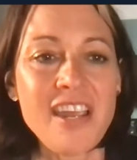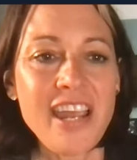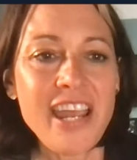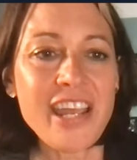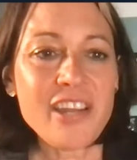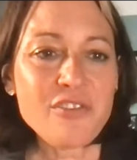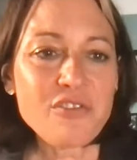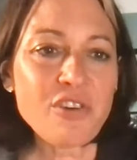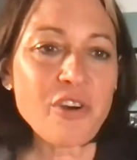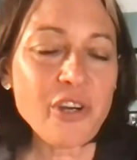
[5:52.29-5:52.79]

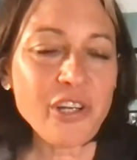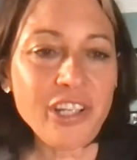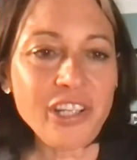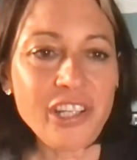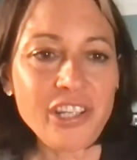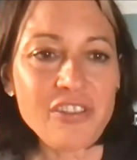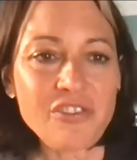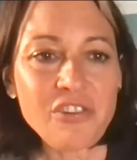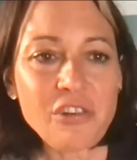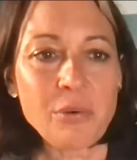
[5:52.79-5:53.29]
and turn
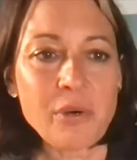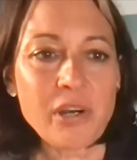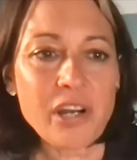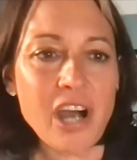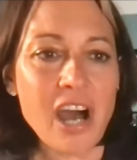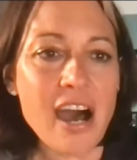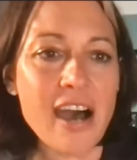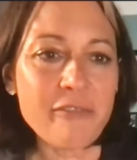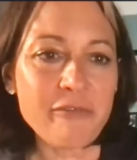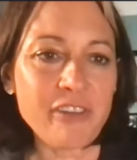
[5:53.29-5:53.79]
it into a
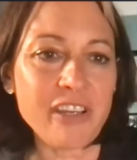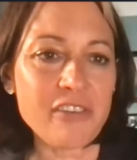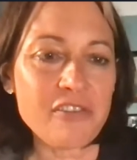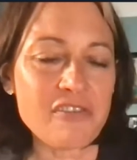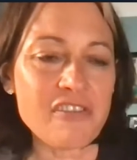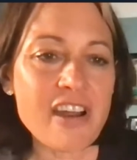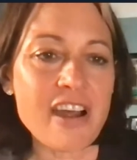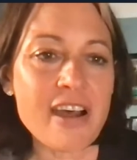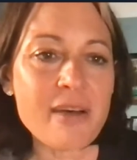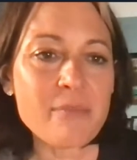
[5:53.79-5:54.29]
coffee
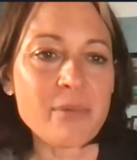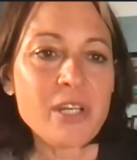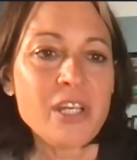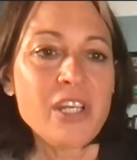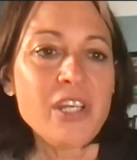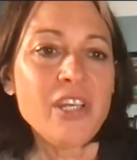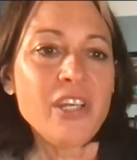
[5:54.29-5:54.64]
shop.